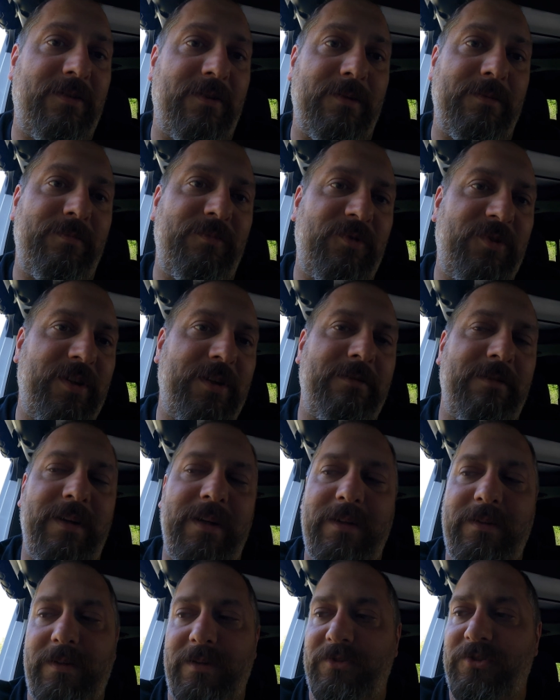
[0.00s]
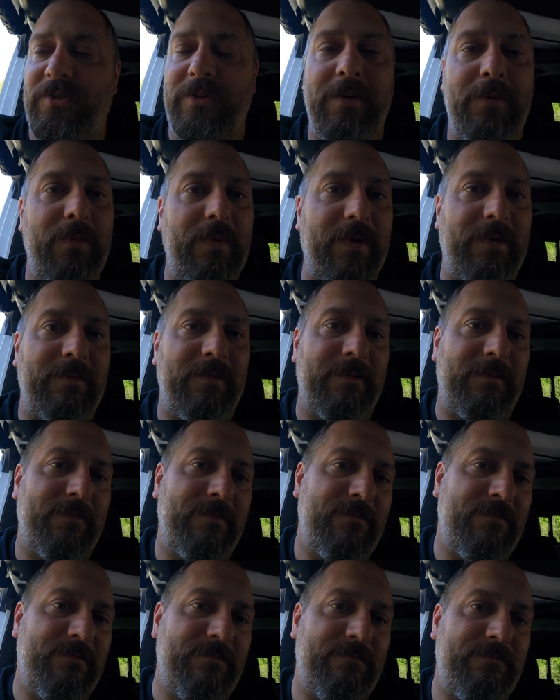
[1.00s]
So stick around, I'll show you
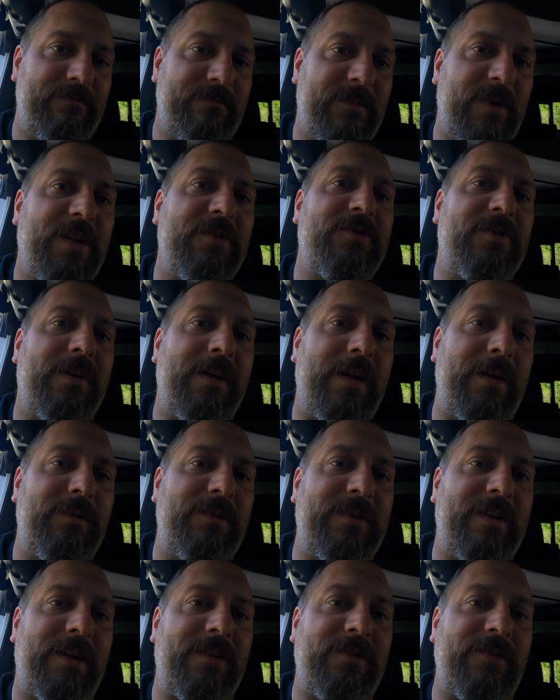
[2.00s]
how we